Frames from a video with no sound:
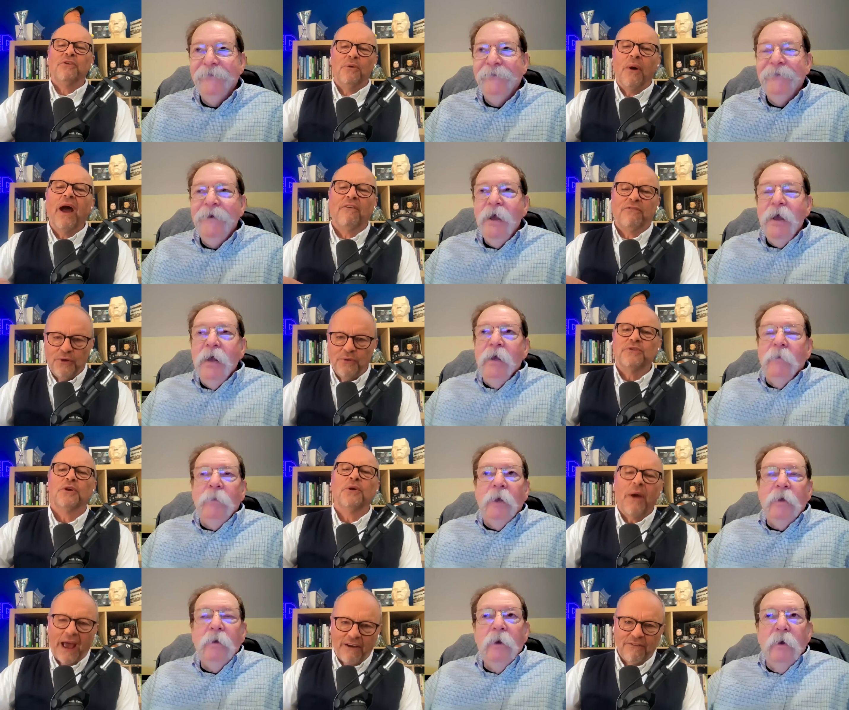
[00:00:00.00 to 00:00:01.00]
Speaker 1: you if you
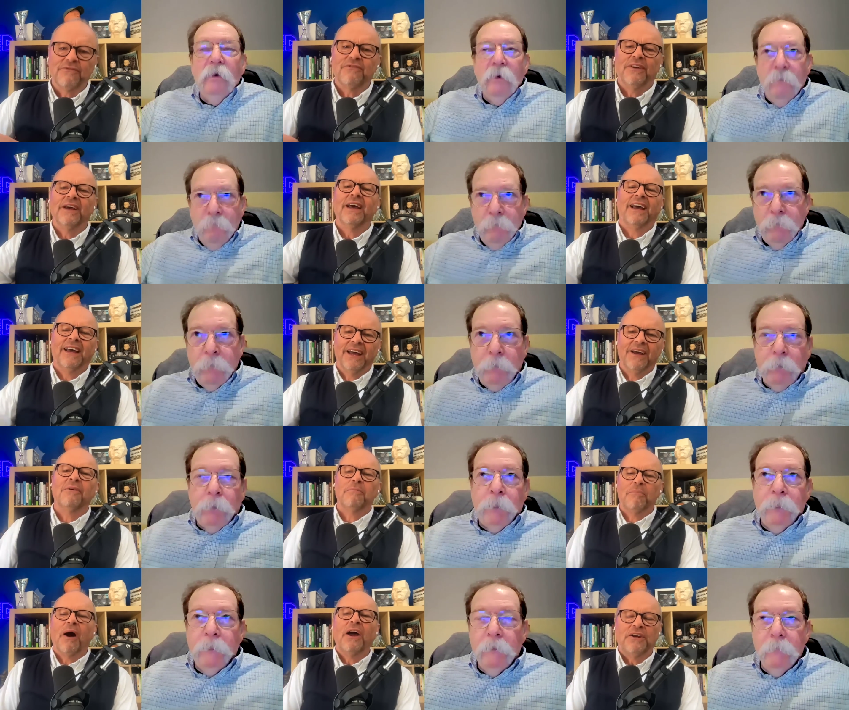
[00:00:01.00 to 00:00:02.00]
do have
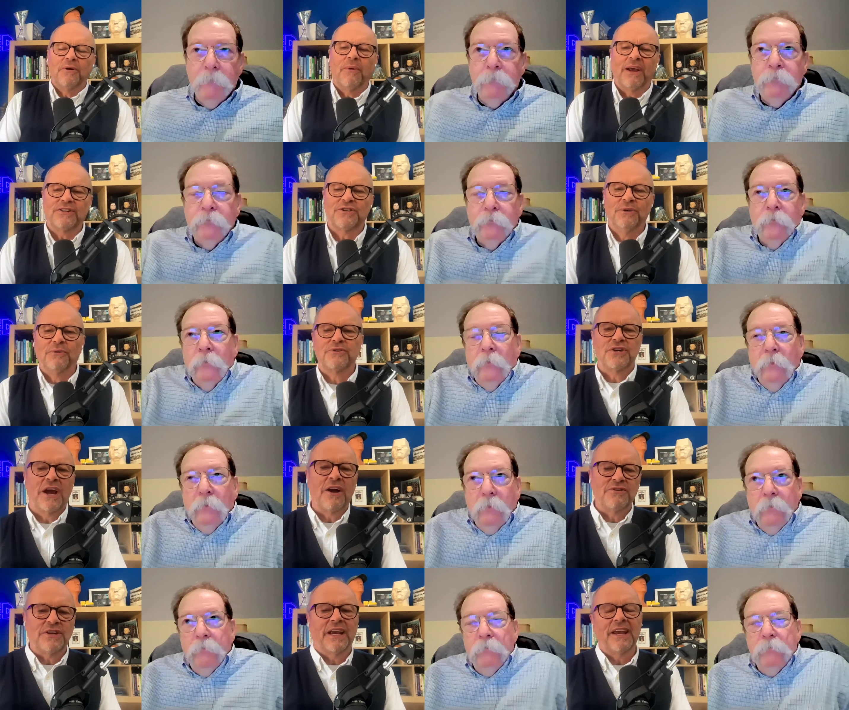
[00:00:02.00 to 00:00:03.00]
uh, bi-directional
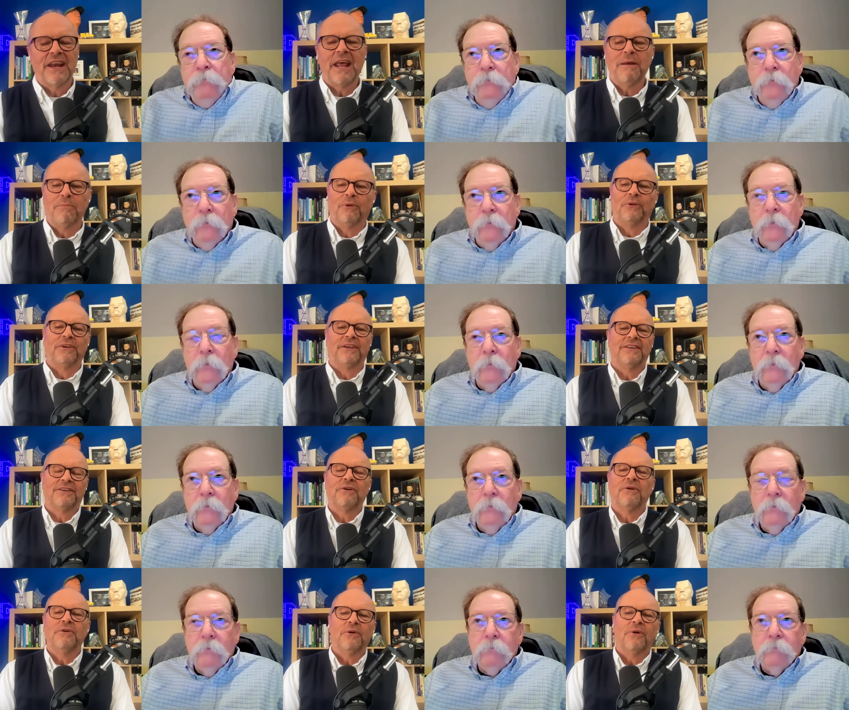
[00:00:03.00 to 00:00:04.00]
charging enabled
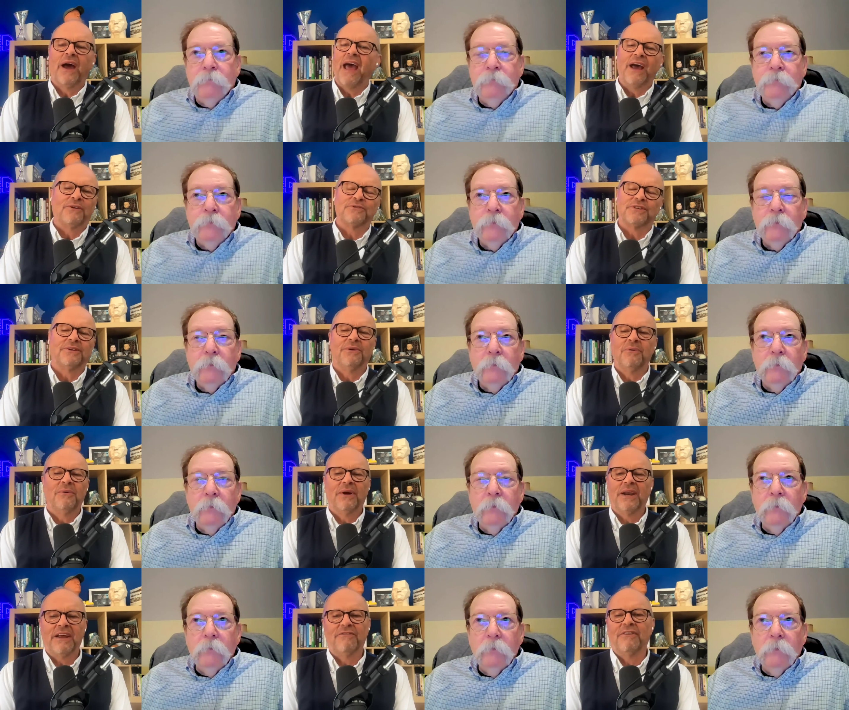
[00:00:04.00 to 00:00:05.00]
through your house or
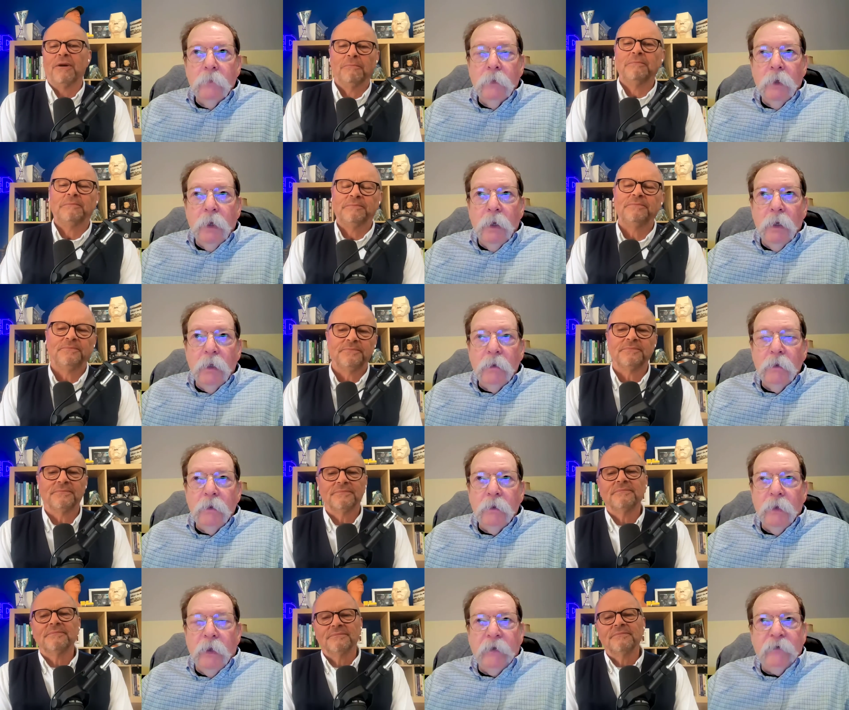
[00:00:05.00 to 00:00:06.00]
whatever?
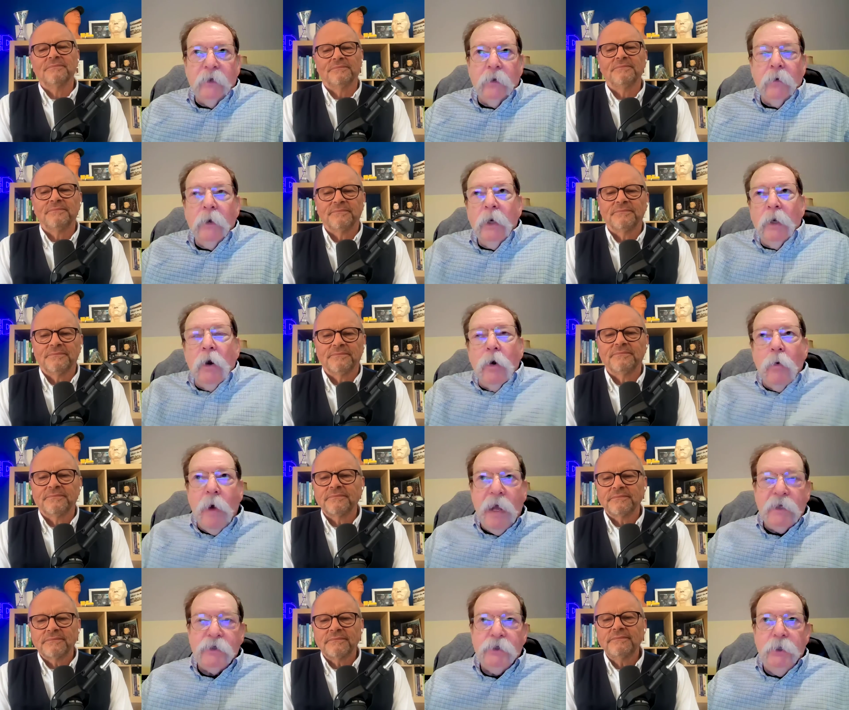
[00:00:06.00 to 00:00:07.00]
Speaker 2: It's a critical
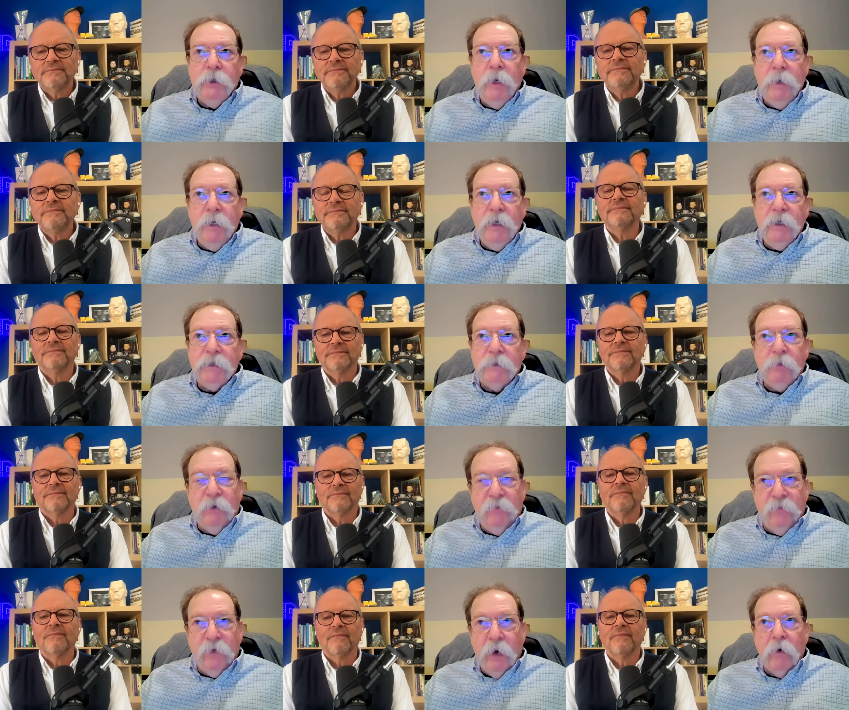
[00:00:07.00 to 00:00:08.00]
question, and these, to
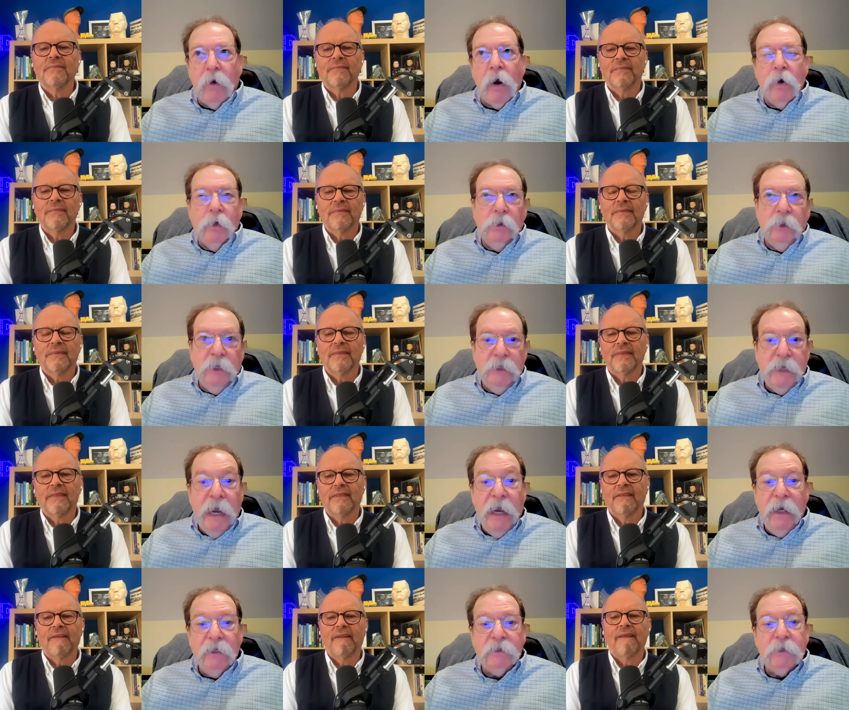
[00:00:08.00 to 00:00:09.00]
be fair, are early
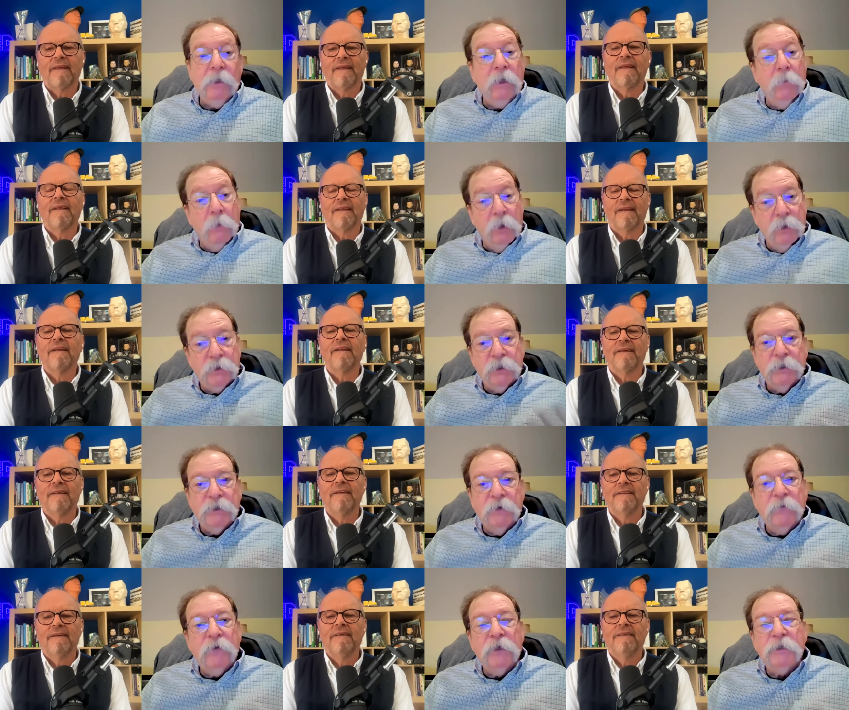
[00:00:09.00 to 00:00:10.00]
days in the
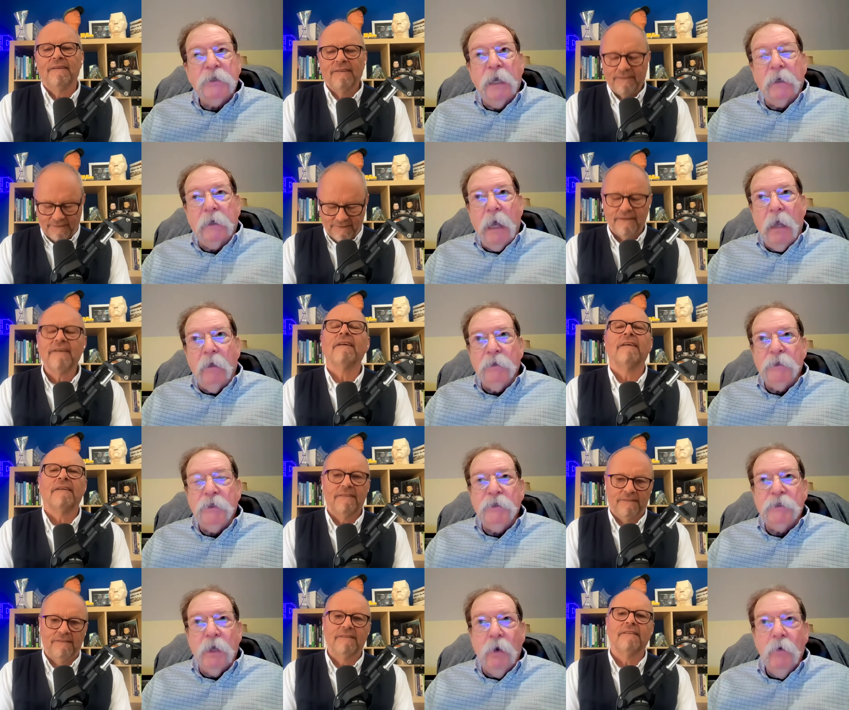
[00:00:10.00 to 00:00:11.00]
emergence of this
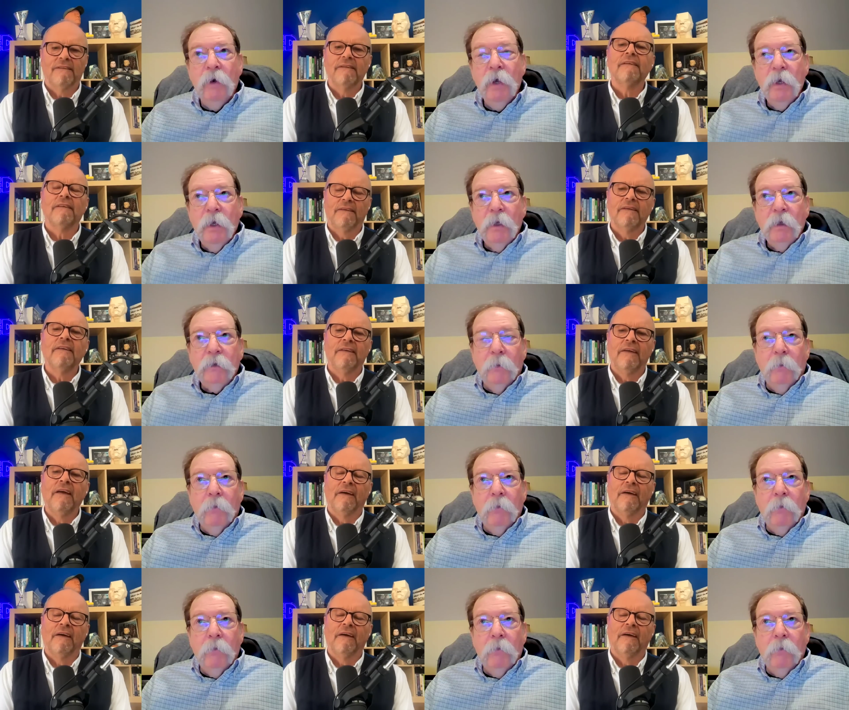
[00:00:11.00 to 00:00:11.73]
technology. So the,